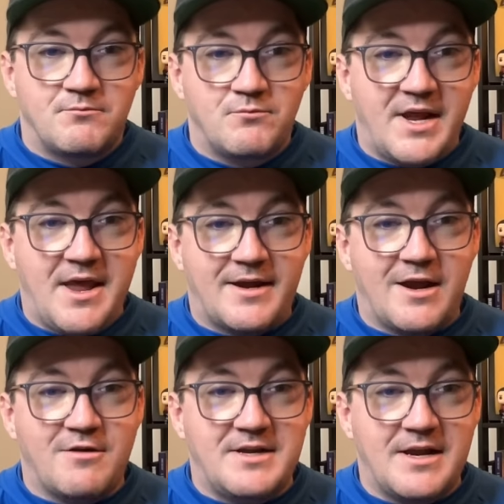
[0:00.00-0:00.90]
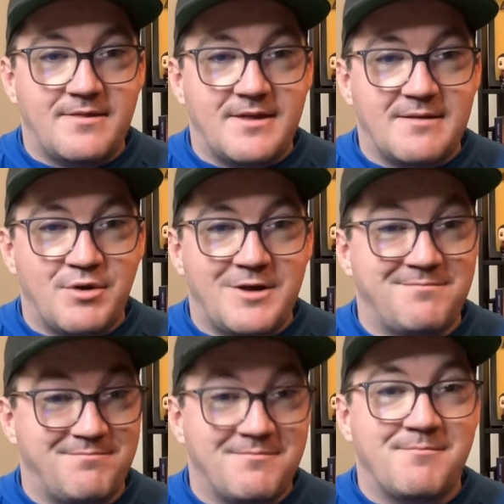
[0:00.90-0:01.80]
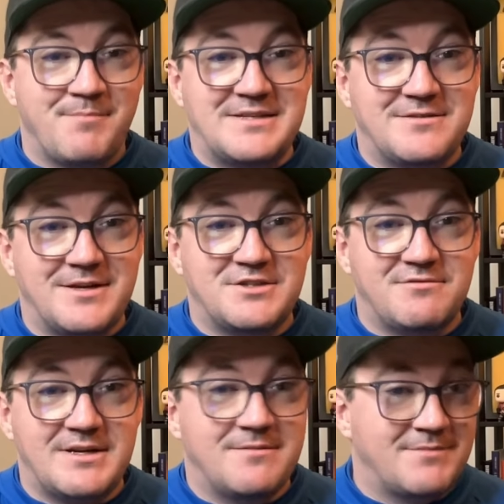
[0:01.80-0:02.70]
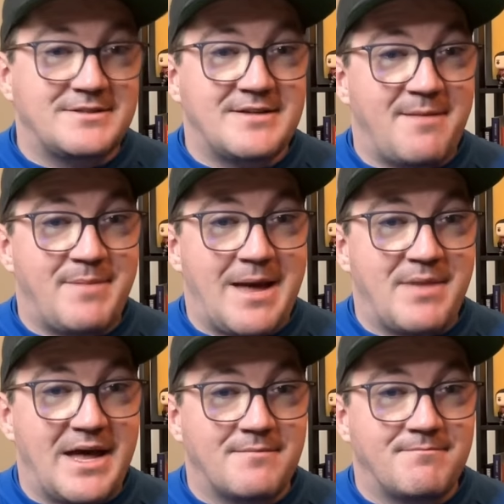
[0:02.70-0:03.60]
We can't guarantee anything, but based on history, it's not a bad bet.